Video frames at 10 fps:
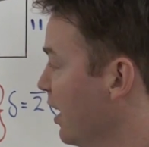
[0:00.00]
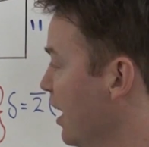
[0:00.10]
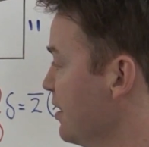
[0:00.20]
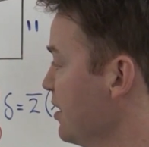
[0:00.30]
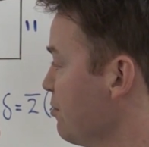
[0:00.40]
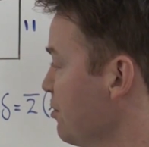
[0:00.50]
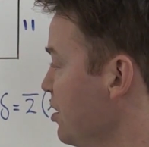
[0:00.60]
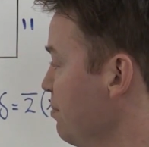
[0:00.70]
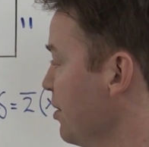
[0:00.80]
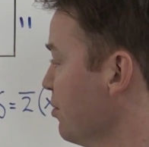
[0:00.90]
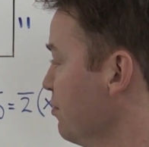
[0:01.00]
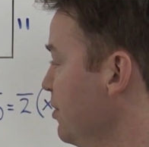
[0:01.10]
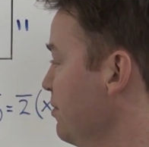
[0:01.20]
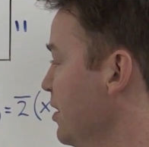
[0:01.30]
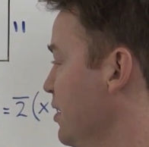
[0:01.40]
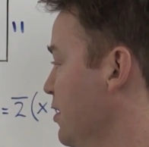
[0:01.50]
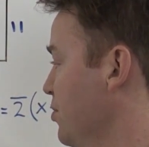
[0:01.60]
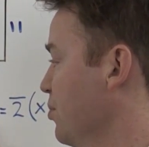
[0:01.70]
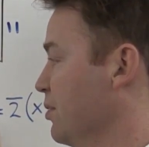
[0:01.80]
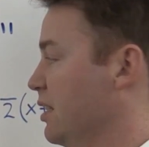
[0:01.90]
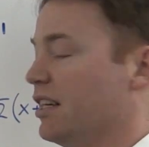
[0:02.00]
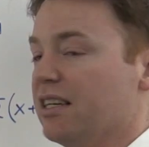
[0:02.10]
and its reciprocal 50 is called the